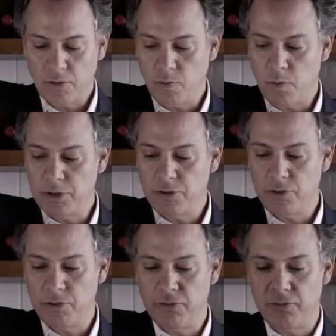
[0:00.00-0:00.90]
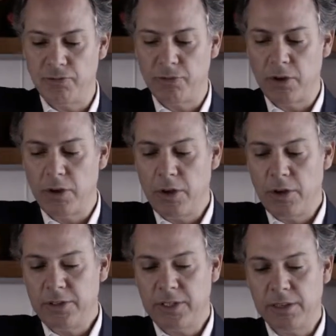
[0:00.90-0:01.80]
Once you've
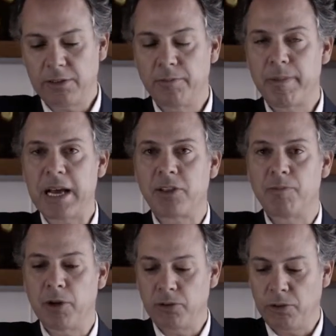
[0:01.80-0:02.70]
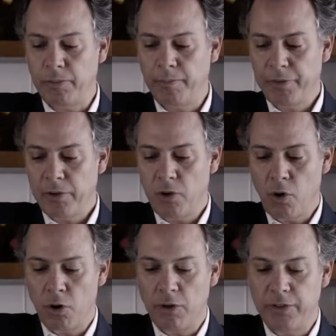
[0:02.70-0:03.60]
tilted back the bottle,
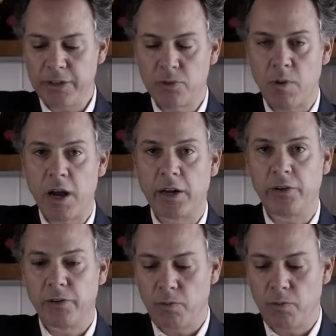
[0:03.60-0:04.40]
all of this wine